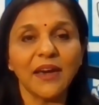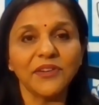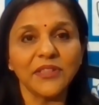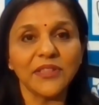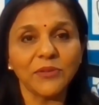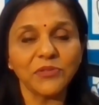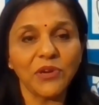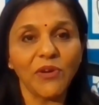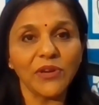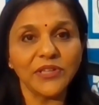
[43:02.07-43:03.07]
the
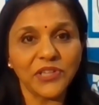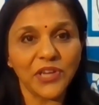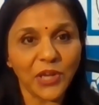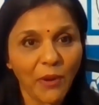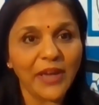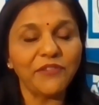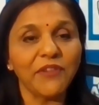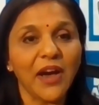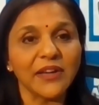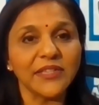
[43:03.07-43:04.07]
$100,000 required
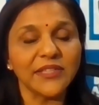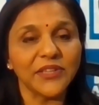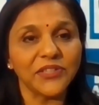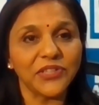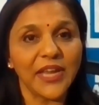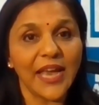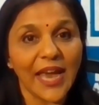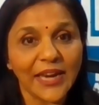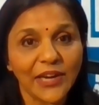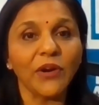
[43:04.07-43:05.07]
for heart surgery
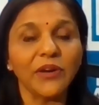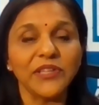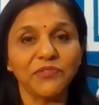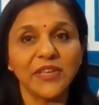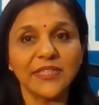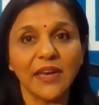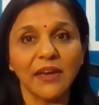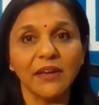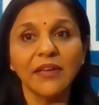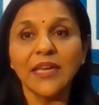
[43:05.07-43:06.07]
and got his
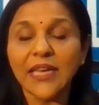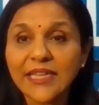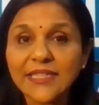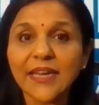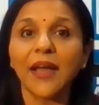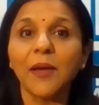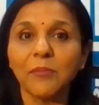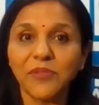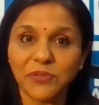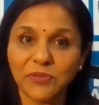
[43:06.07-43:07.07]
visa, he
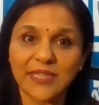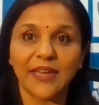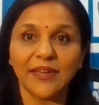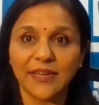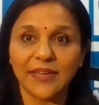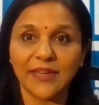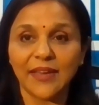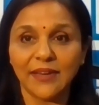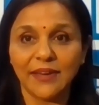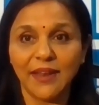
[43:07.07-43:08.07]
succumbed to his second
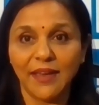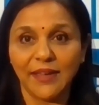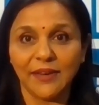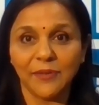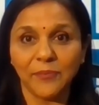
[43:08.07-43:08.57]
attack and died.